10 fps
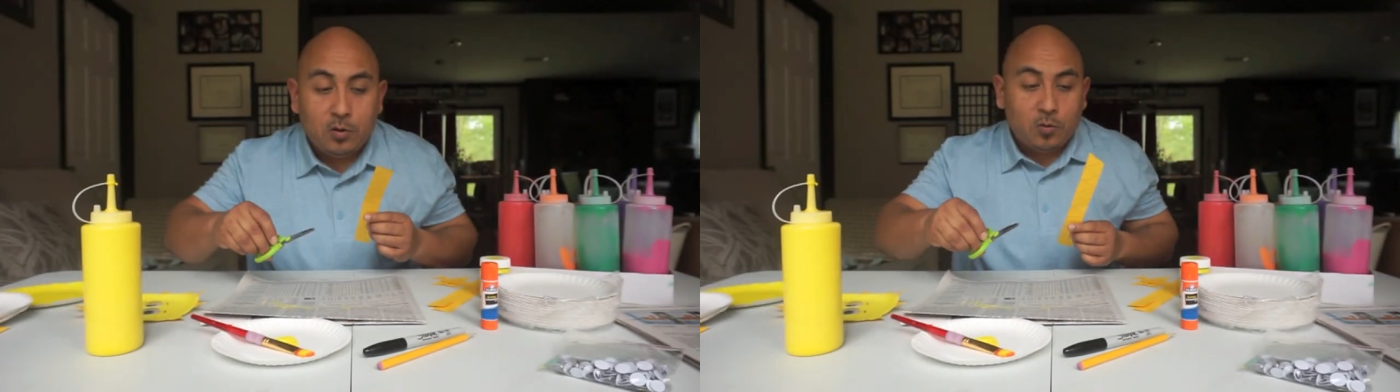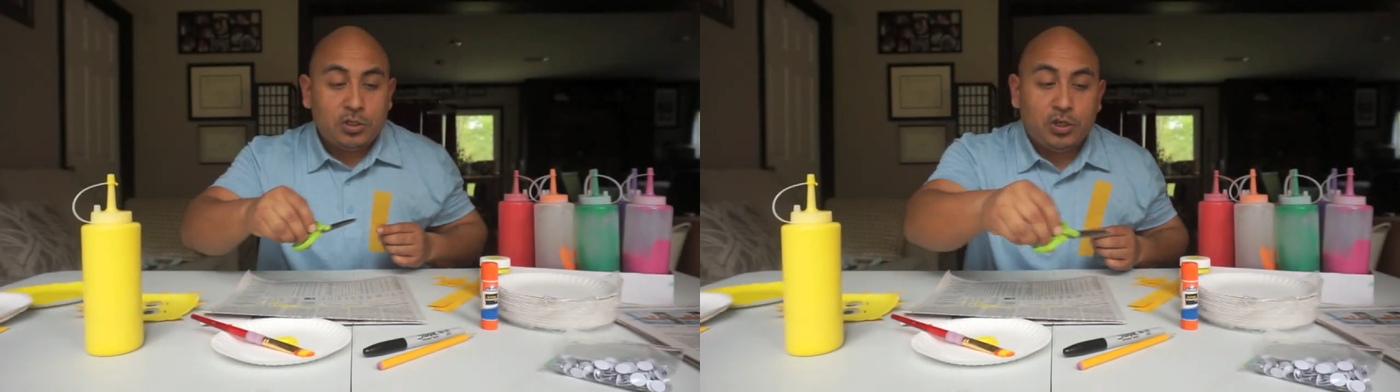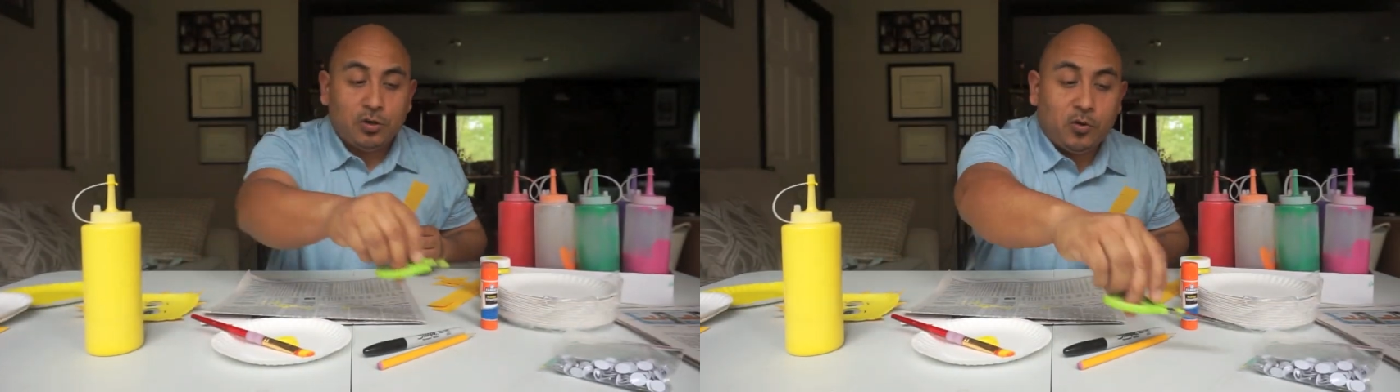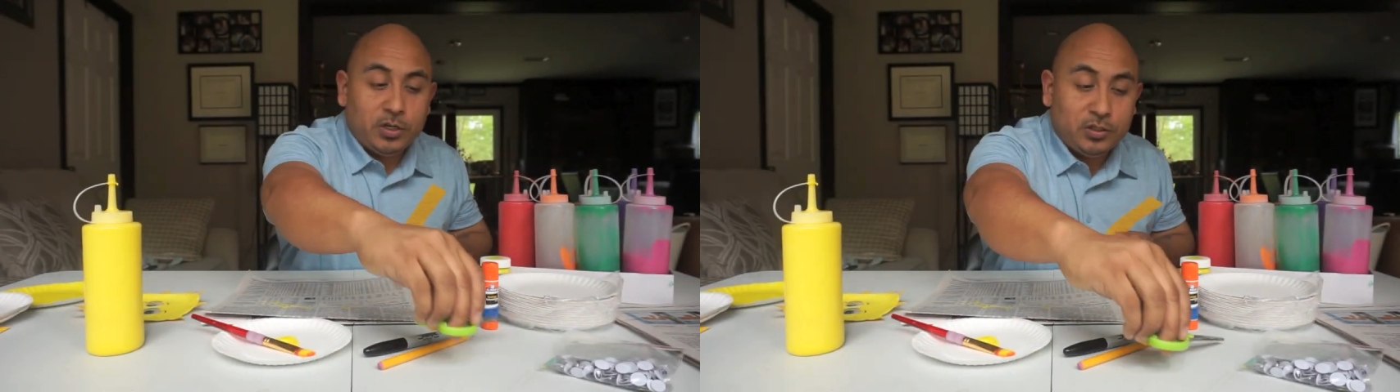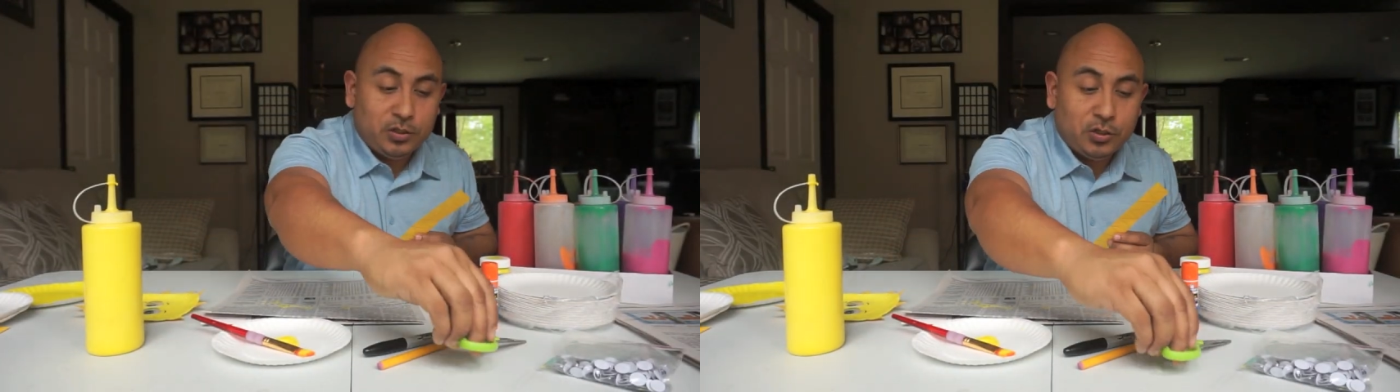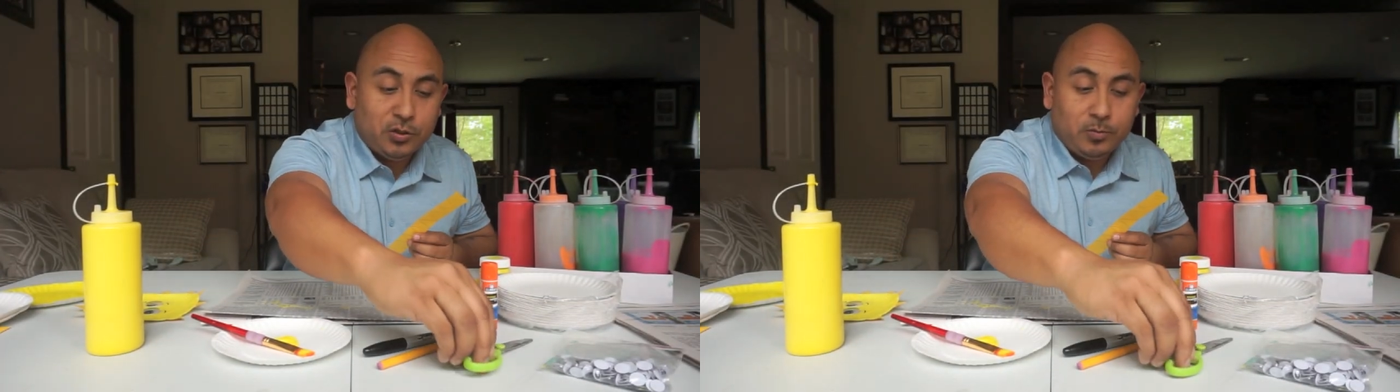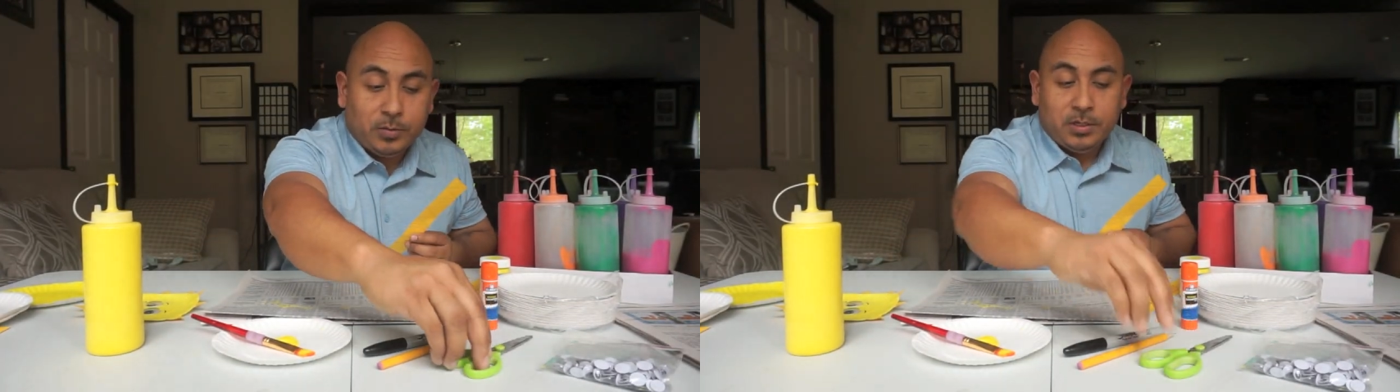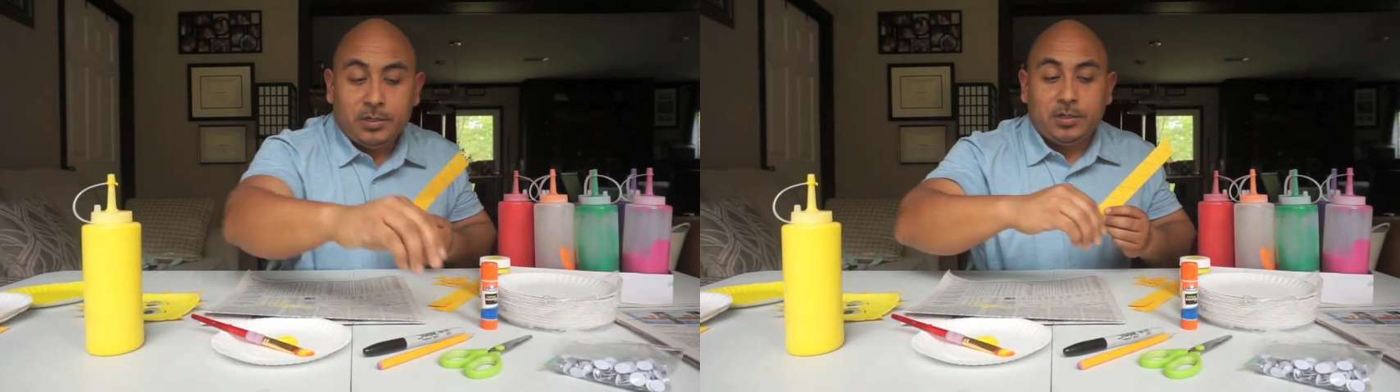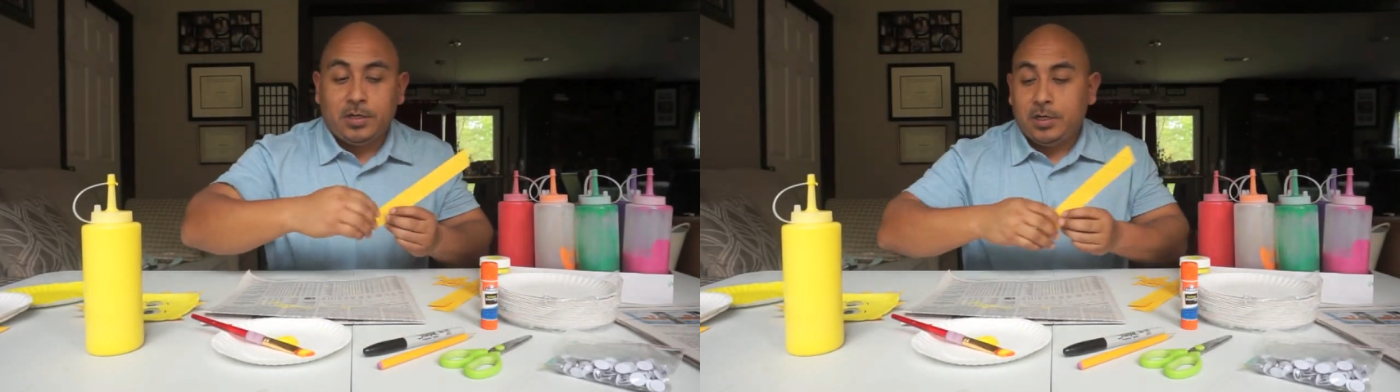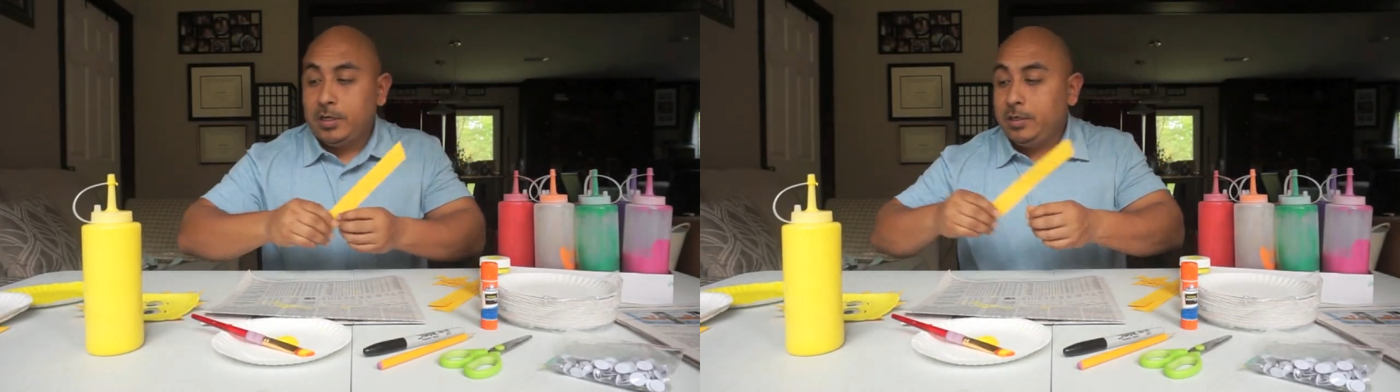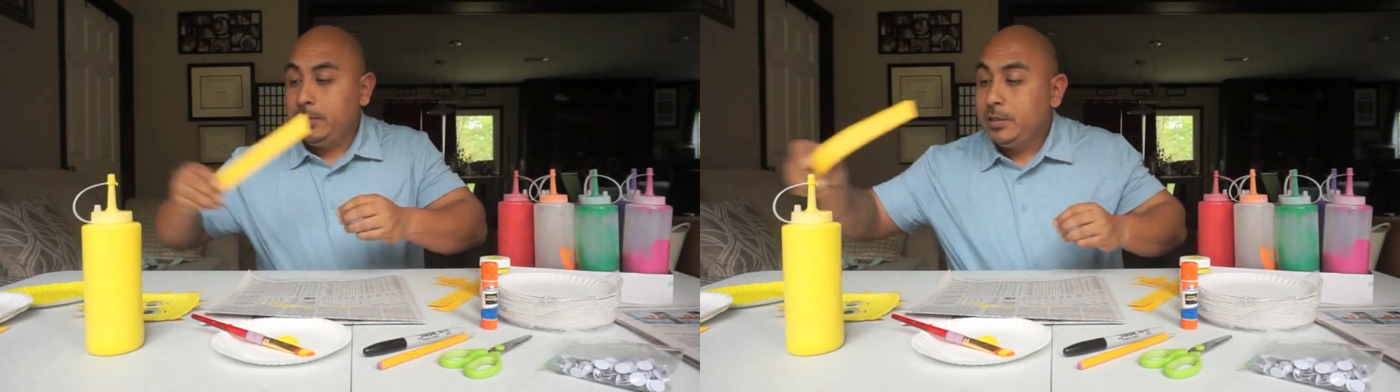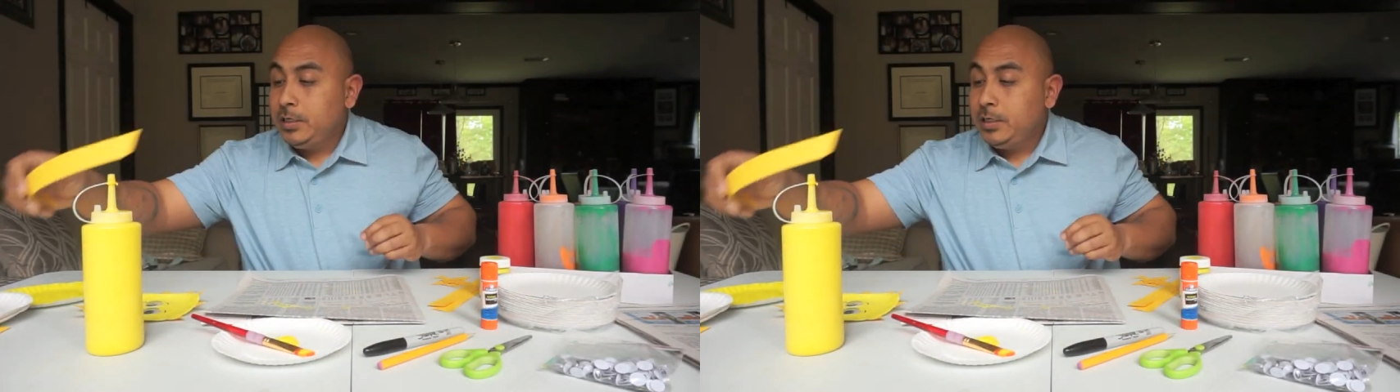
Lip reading: what you're going to do, okay,